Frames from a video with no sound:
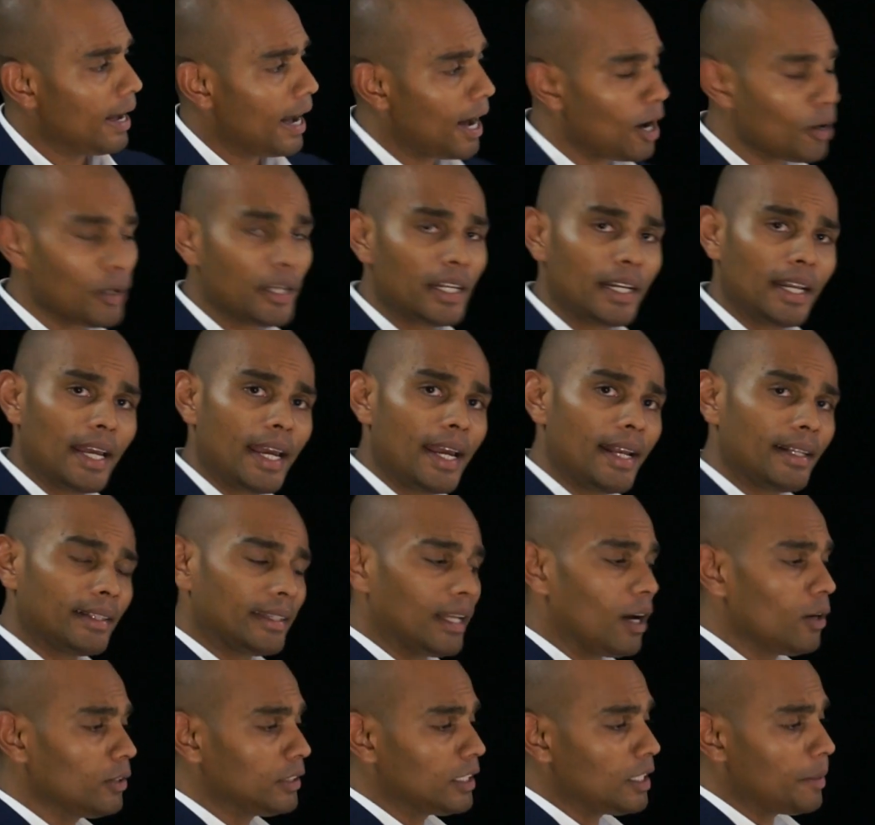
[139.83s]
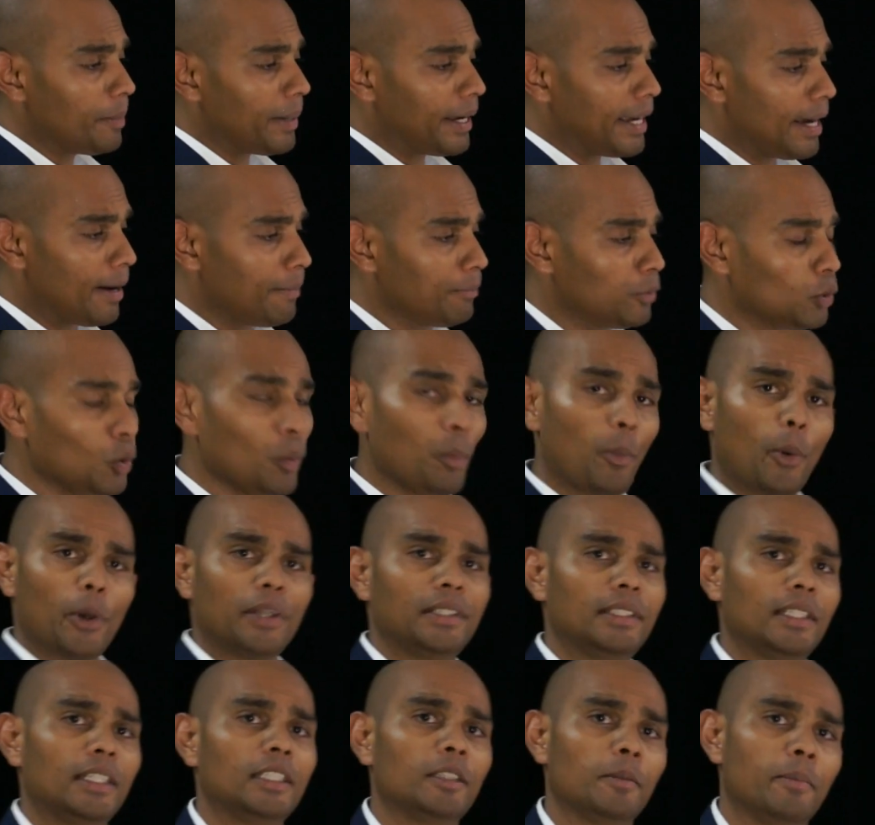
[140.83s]
How did 8,000 become
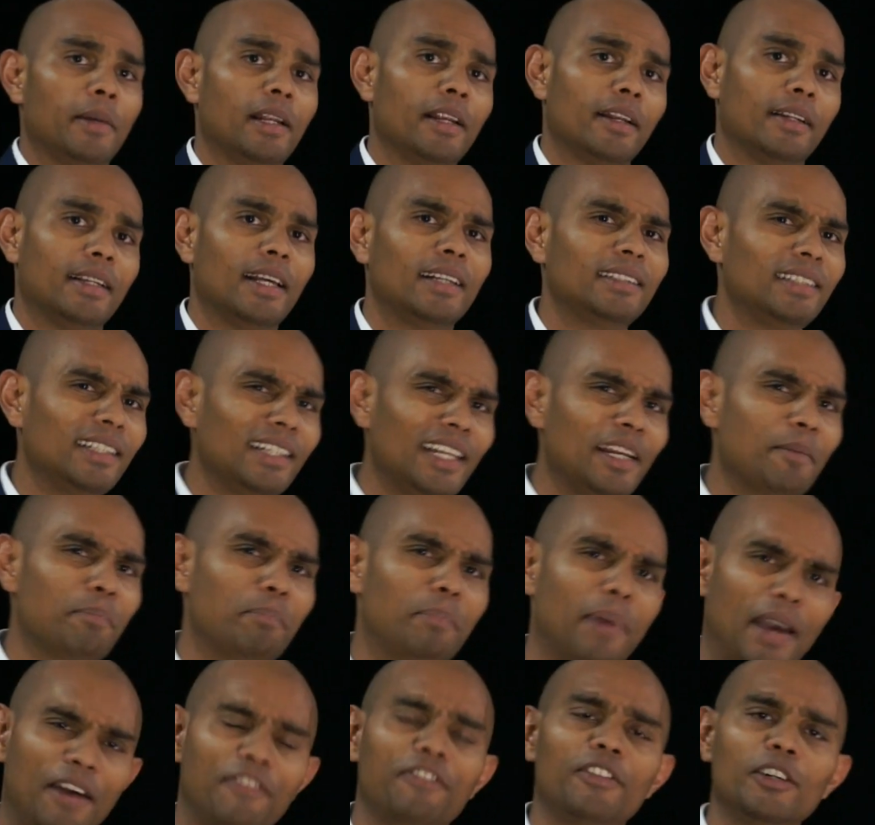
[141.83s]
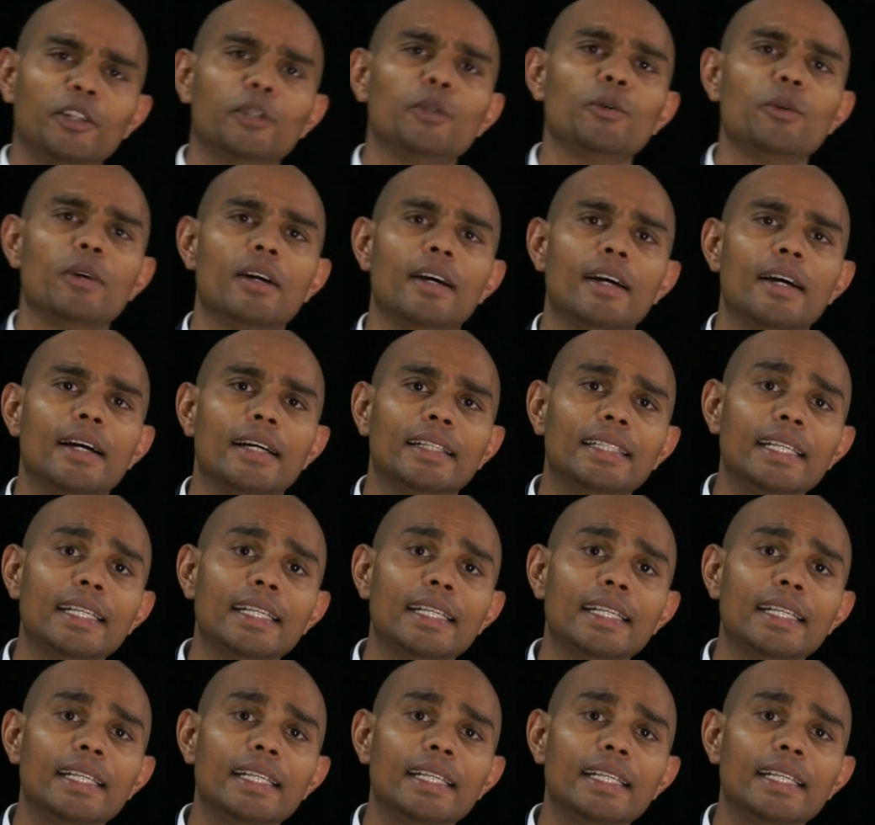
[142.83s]
2.6 million? Doesn't it baffle you?